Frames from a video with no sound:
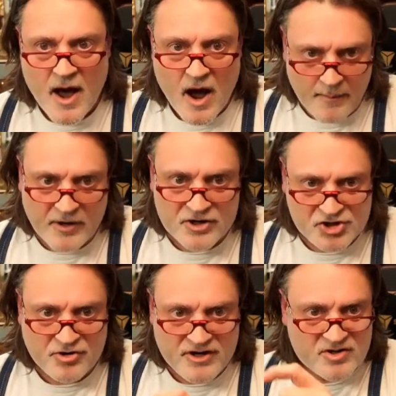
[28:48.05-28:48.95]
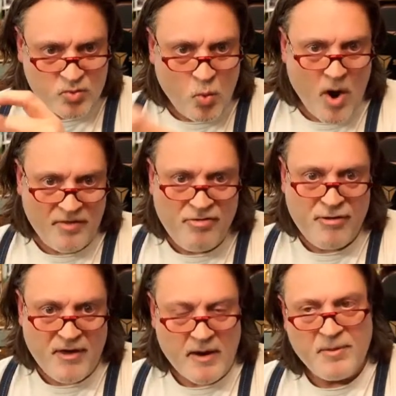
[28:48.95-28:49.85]
i'm going to show you just one
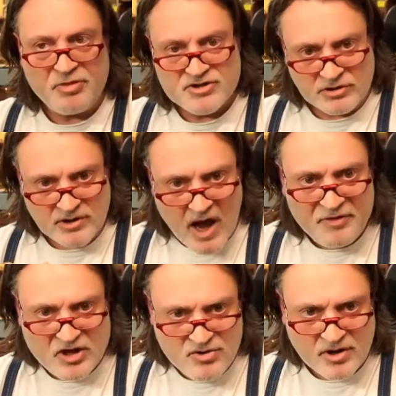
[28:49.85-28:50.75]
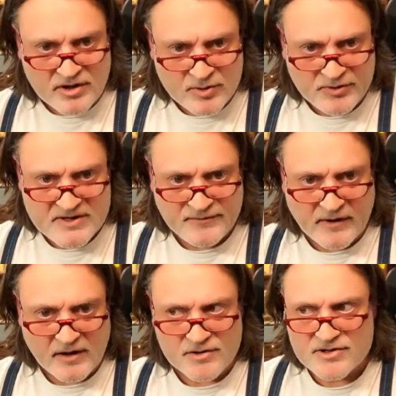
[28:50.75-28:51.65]
thing but there's a lot that you can do with these
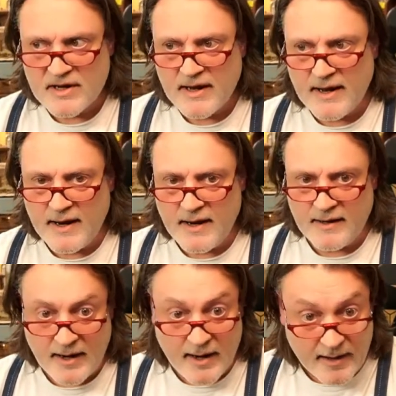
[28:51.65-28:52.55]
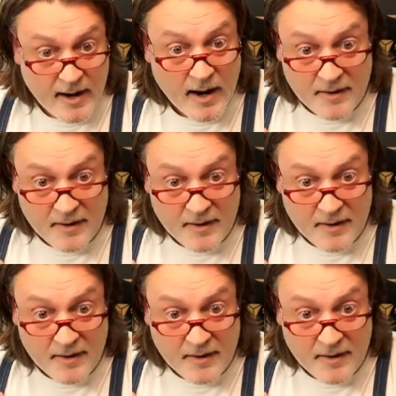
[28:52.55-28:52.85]
figures and and uh,